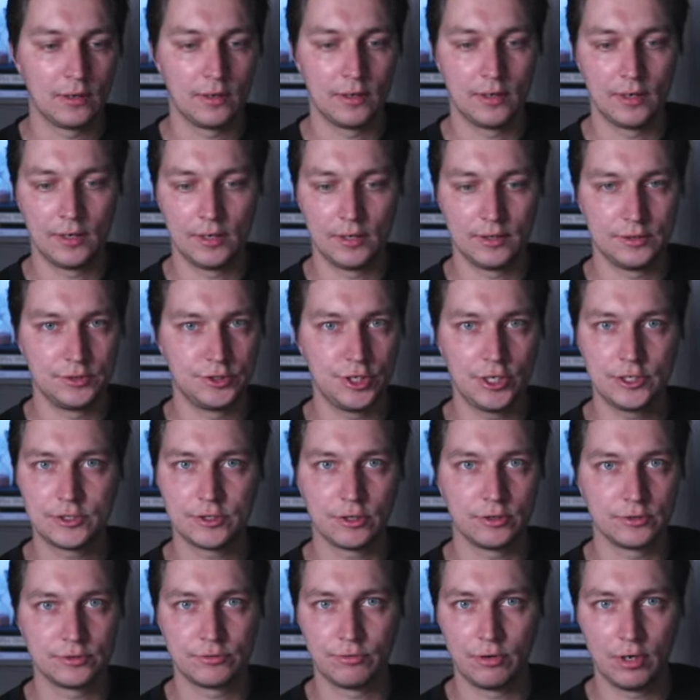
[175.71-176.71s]

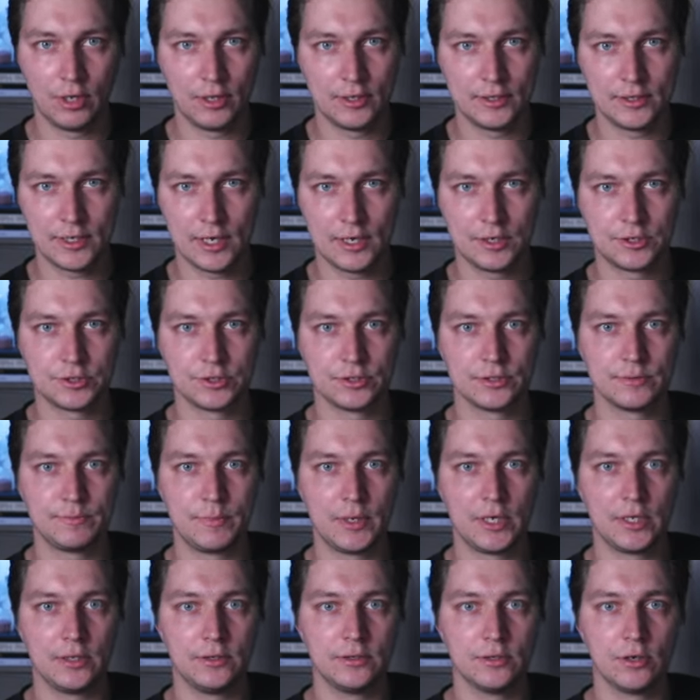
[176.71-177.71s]
JSON serialization
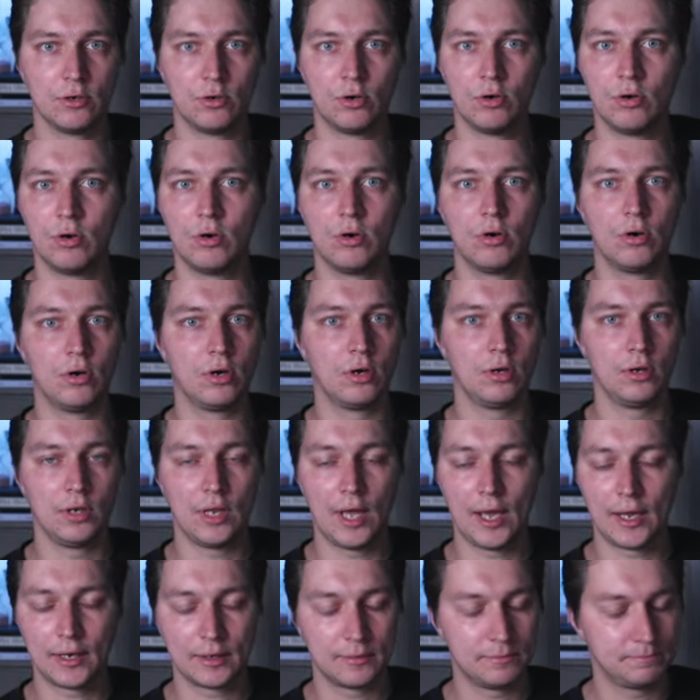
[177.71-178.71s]
speed, or
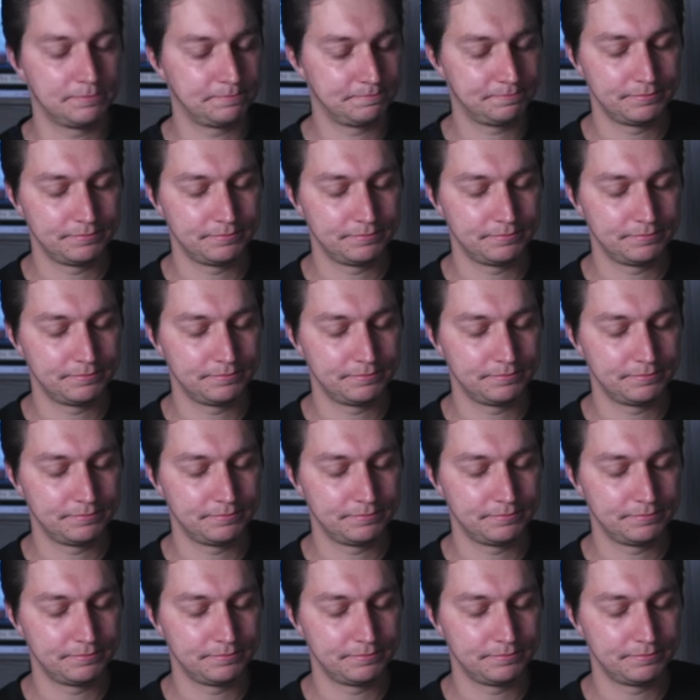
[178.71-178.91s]
like